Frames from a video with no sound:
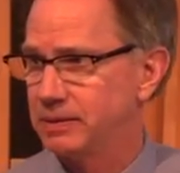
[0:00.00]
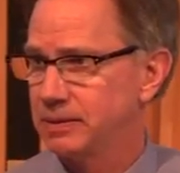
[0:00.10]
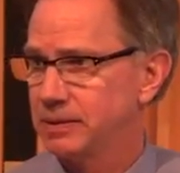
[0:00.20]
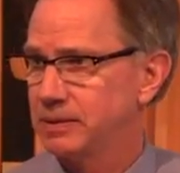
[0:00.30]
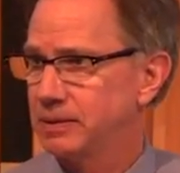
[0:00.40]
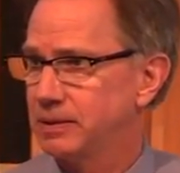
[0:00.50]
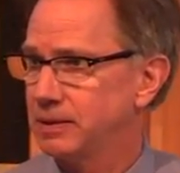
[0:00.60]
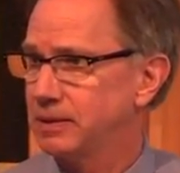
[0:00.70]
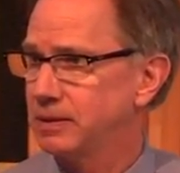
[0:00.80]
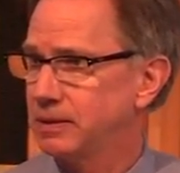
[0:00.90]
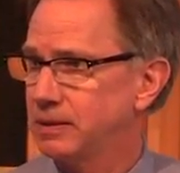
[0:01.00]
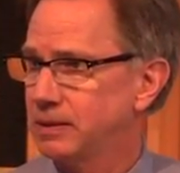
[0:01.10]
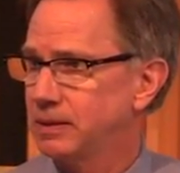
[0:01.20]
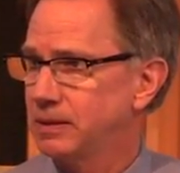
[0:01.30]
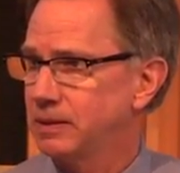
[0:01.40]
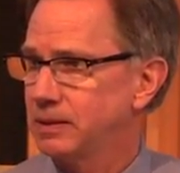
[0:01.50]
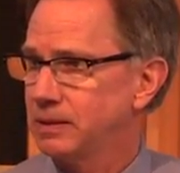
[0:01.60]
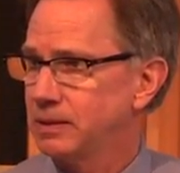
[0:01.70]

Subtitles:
No one is speaking in this clip.